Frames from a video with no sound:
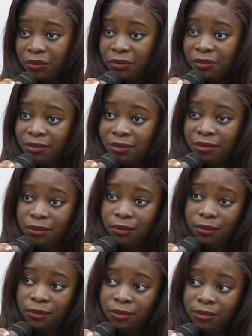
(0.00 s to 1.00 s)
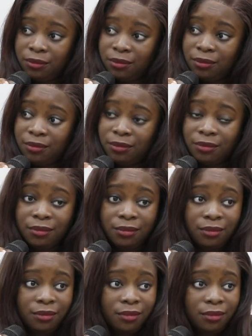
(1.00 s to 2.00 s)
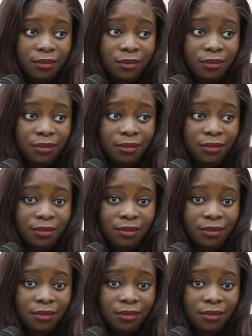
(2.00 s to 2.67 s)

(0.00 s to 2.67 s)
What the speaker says: [no speech]